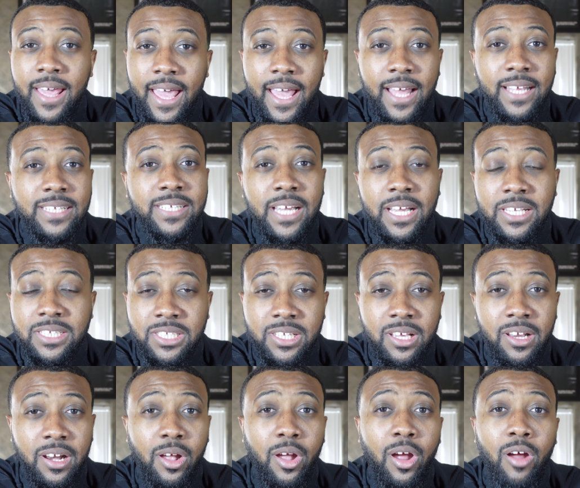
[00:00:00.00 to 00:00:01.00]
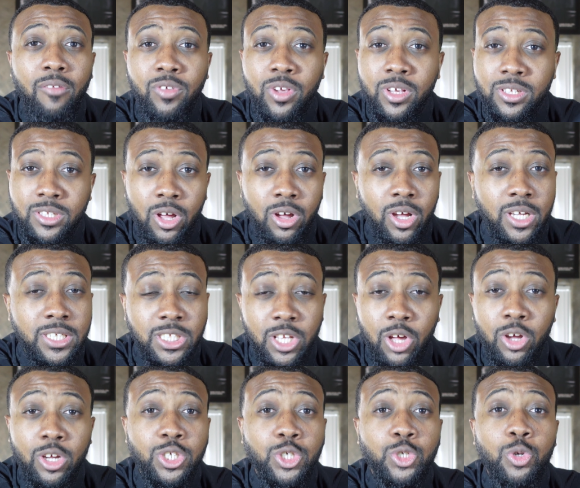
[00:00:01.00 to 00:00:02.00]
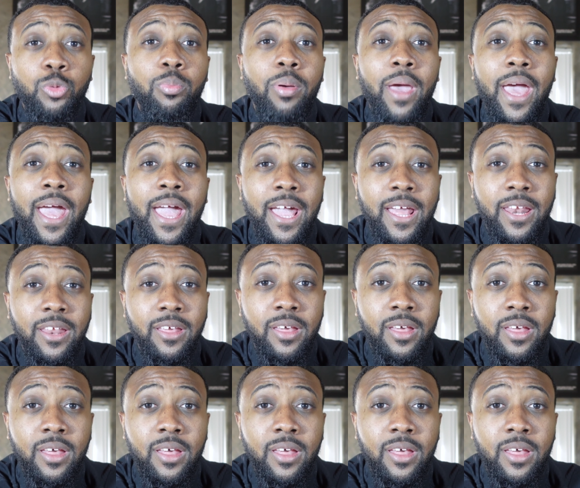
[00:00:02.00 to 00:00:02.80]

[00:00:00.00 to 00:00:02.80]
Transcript: and Chase is gonna cover you as long as you paid